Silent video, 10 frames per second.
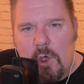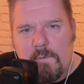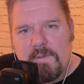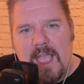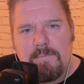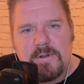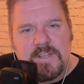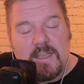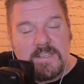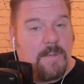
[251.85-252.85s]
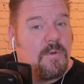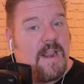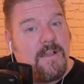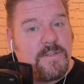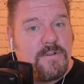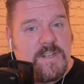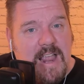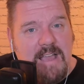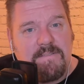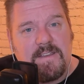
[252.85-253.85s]
off camera to someone else who's
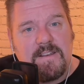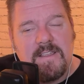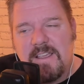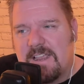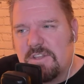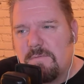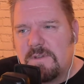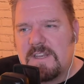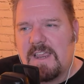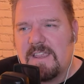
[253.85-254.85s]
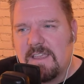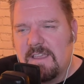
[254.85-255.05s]
laughing. It's almost like